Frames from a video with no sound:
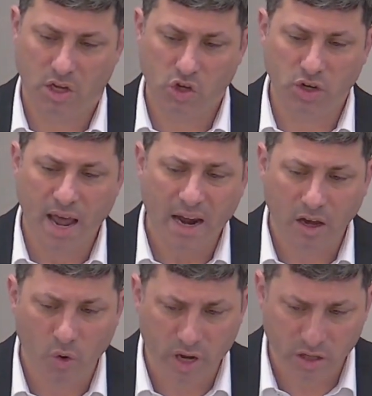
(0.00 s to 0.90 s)
you're not
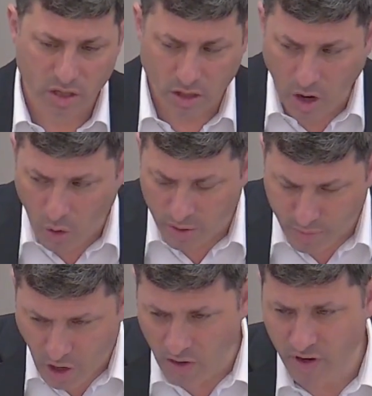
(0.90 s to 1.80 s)
going to go and
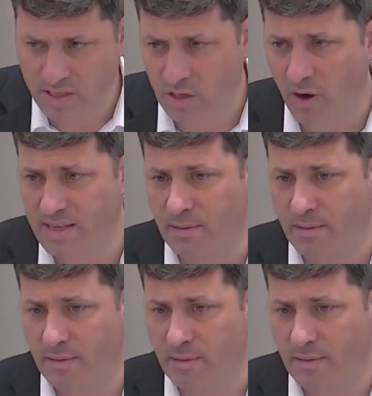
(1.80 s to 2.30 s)
be over Issur d'oraisa.